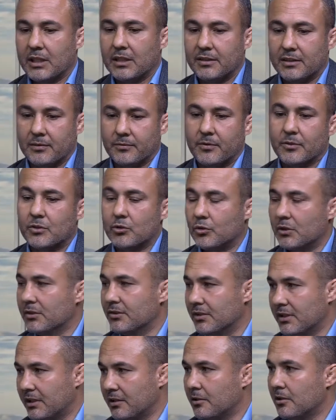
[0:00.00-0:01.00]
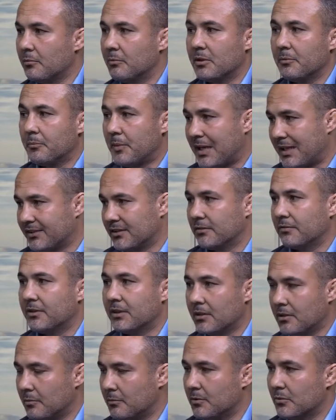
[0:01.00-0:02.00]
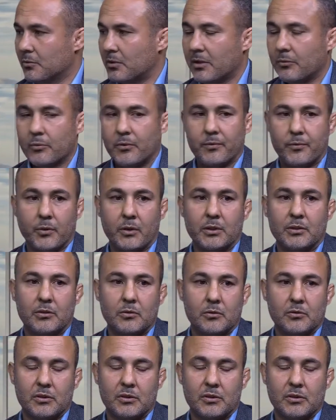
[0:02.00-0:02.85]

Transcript: at different streams of income, and passive income is what I'm referring to.